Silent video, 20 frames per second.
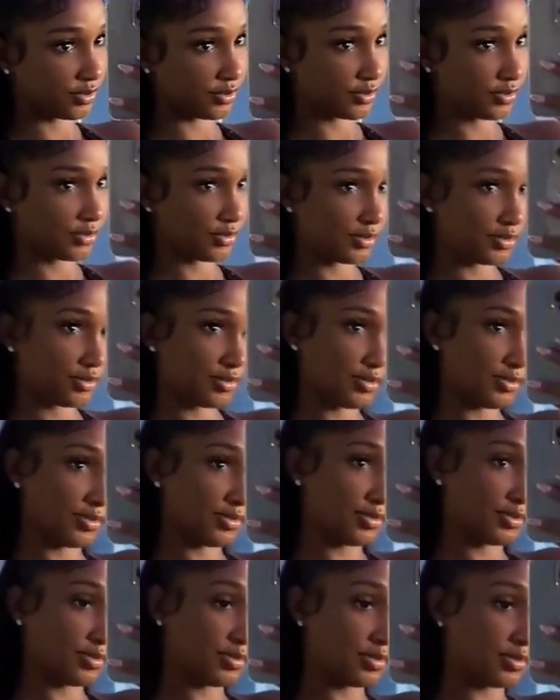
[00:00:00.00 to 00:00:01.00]

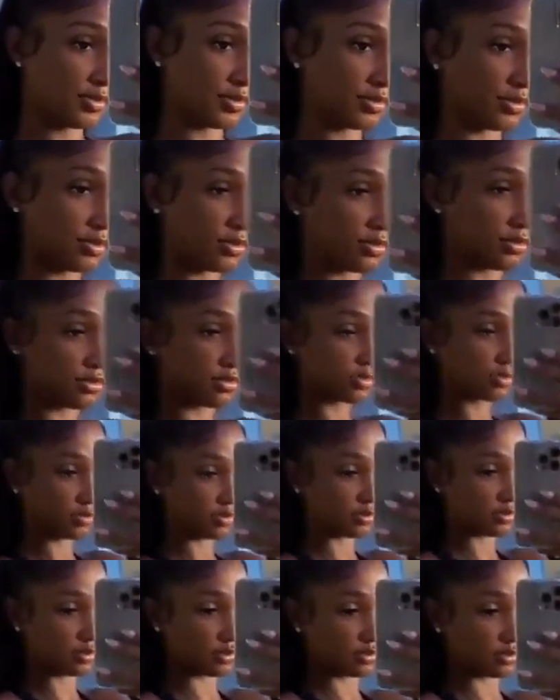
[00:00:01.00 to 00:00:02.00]

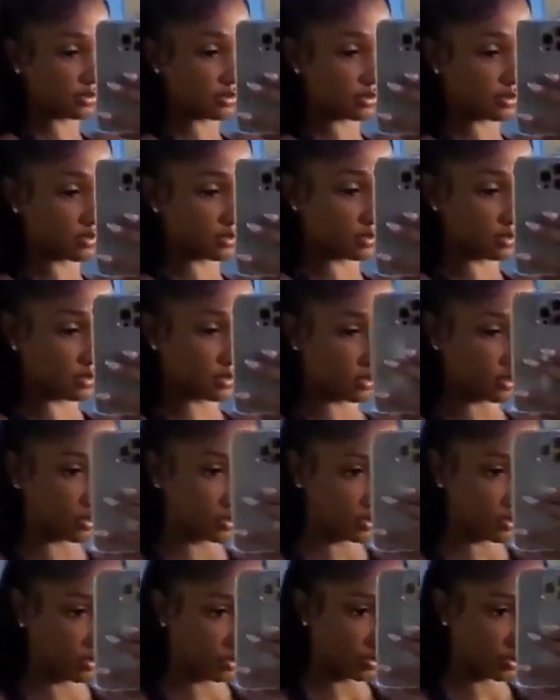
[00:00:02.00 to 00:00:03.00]

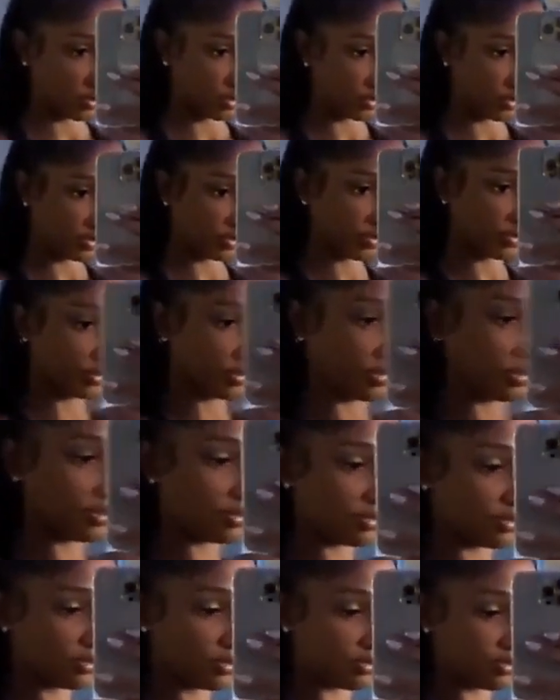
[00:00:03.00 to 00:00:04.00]

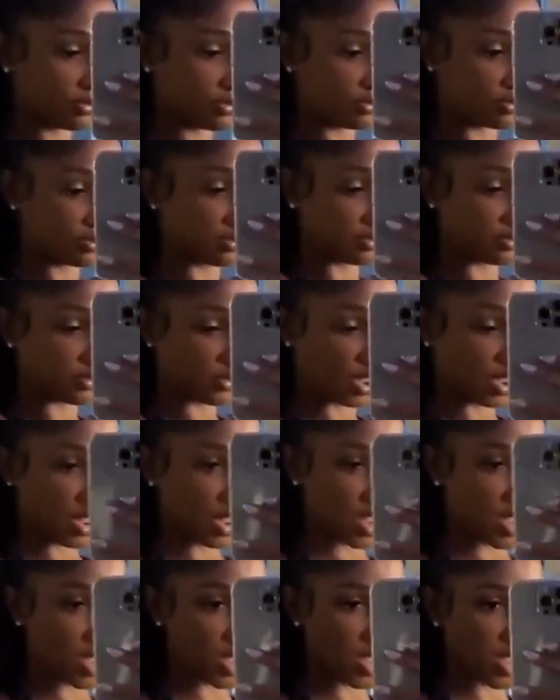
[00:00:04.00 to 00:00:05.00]

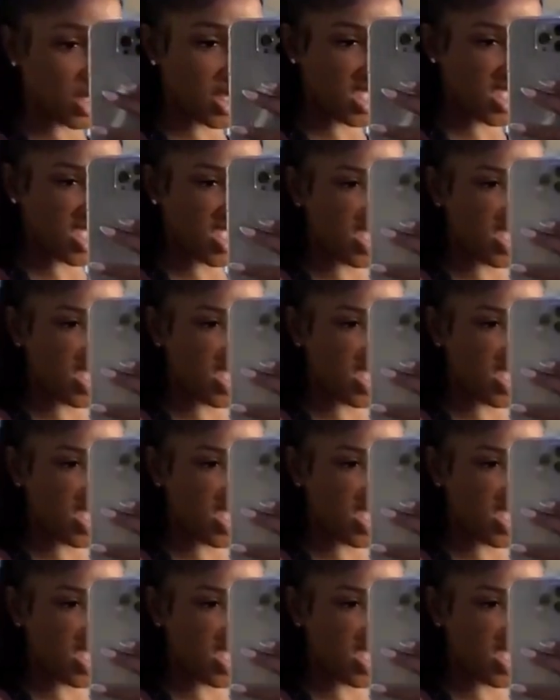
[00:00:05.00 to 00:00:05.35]
(no one is talking)